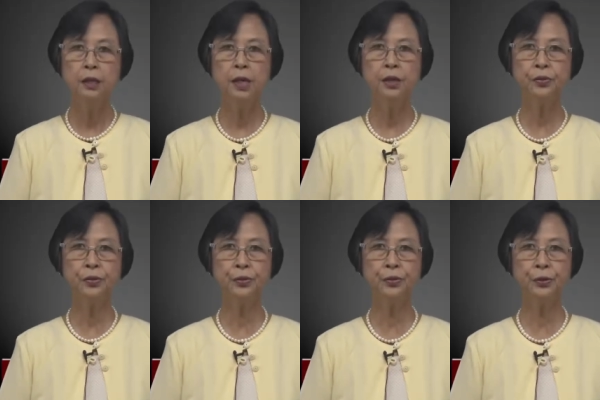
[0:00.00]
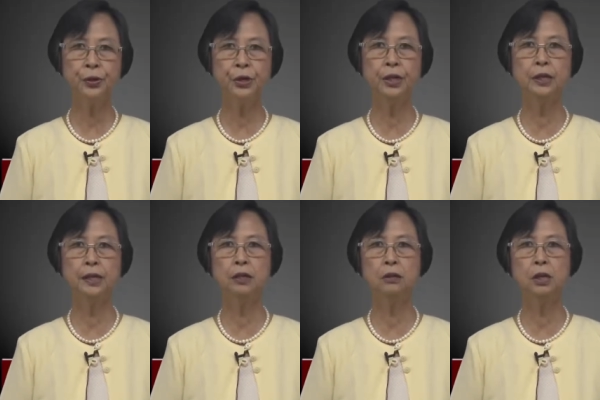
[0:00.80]
The
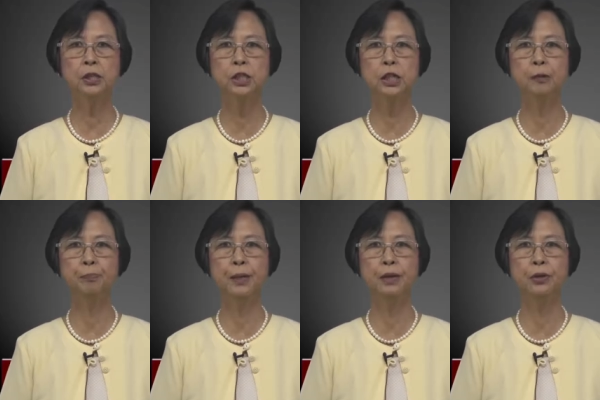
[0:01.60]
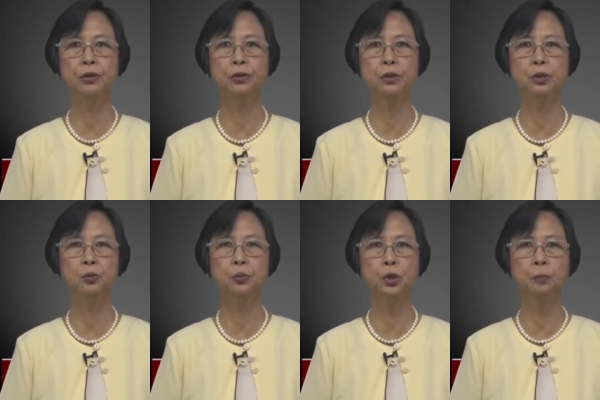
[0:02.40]
third ecological period
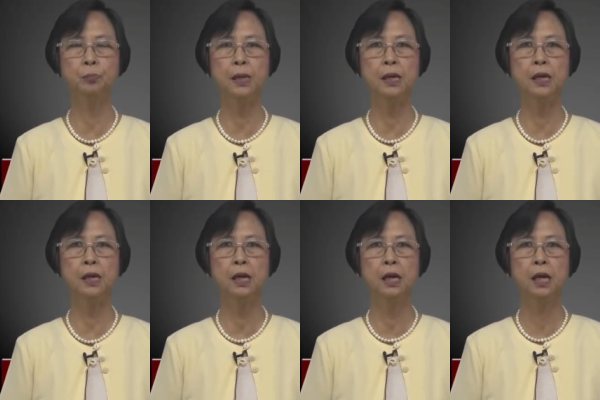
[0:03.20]
would be